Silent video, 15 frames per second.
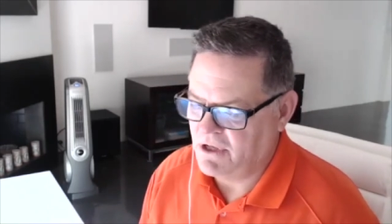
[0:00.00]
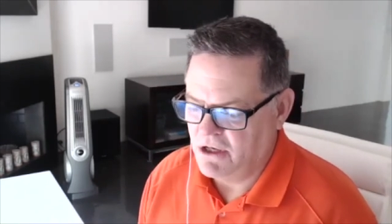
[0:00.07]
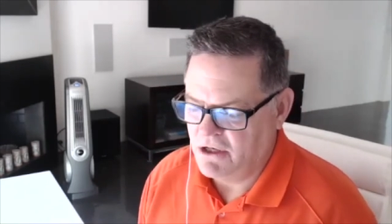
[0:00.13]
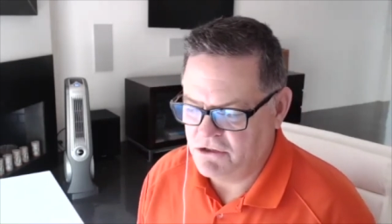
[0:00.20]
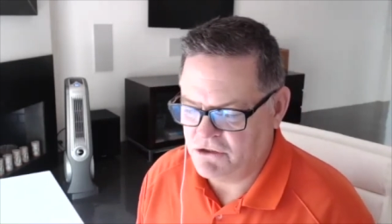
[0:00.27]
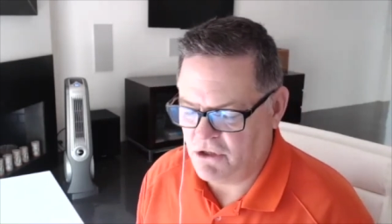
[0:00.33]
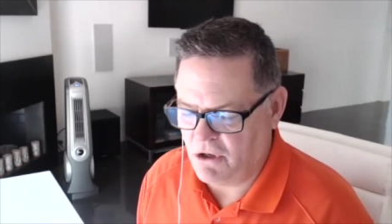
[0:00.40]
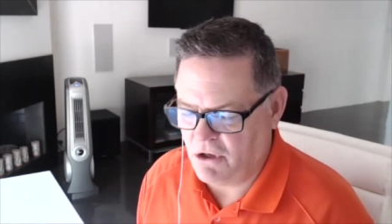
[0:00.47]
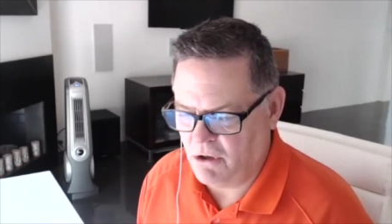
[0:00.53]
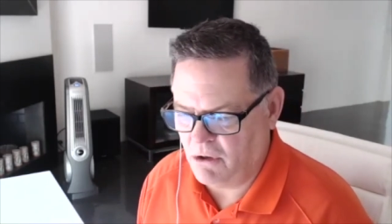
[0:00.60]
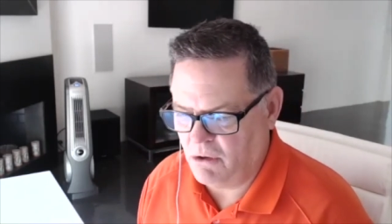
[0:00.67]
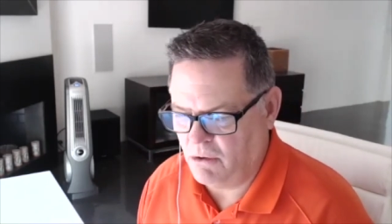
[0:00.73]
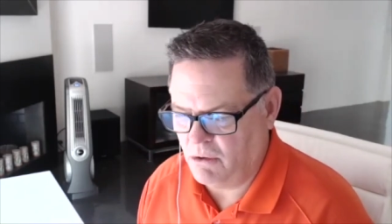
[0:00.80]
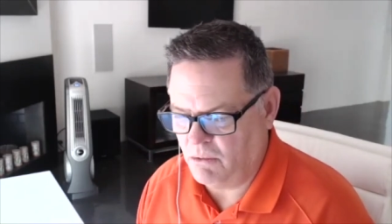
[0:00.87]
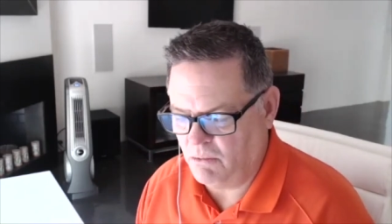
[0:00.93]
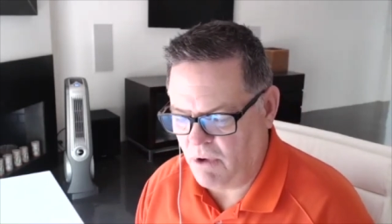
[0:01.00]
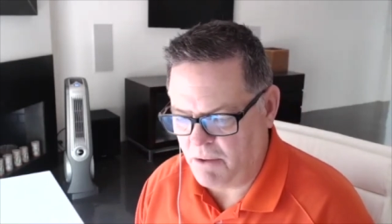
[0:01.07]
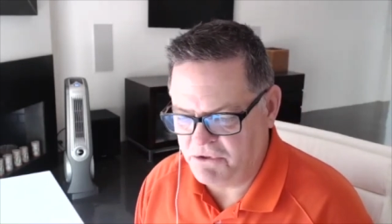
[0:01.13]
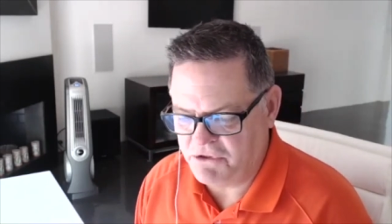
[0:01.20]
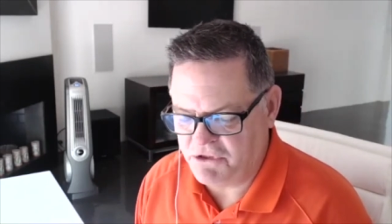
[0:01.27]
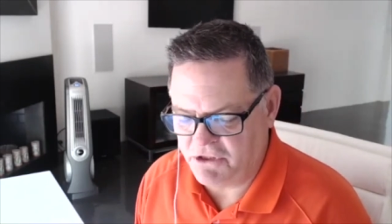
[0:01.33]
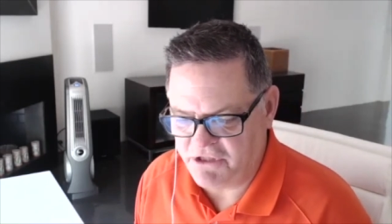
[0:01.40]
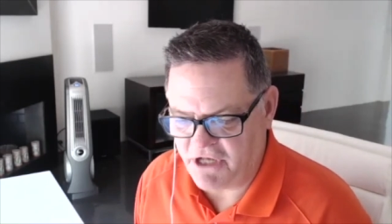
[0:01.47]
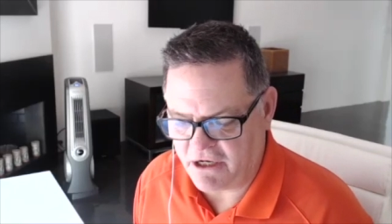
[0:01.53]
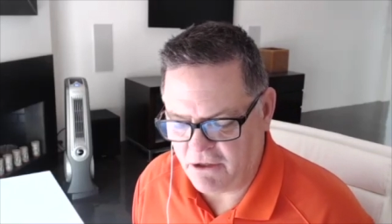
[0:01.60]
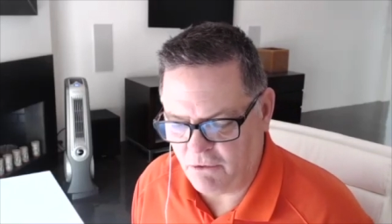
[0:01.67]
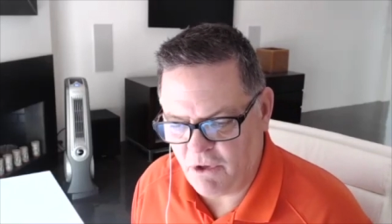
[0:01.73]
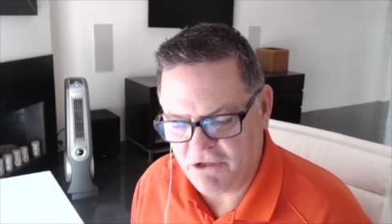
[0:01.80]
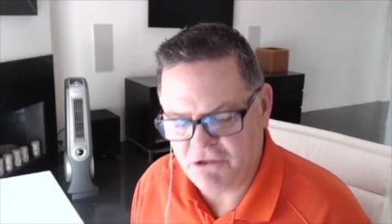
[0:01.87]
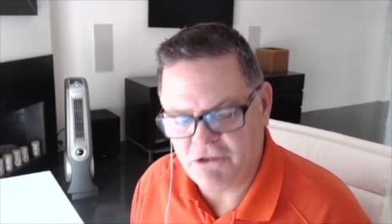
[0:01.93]
So, what was the
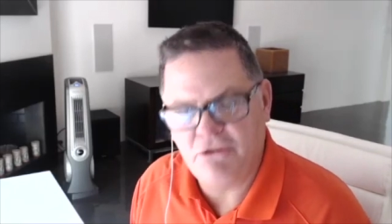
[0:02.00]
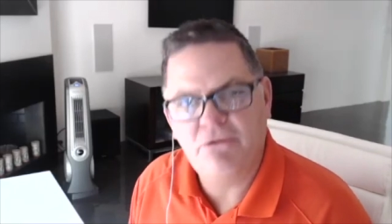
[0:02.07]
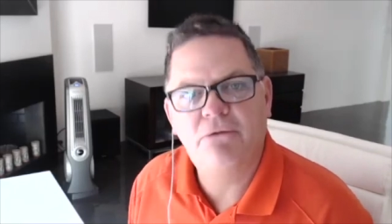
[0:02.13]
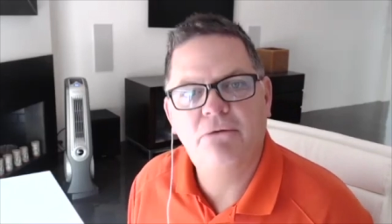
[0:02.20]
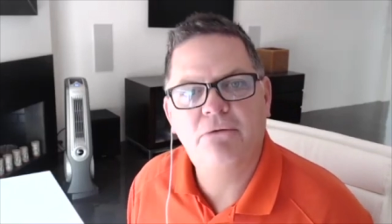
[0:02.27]
second question?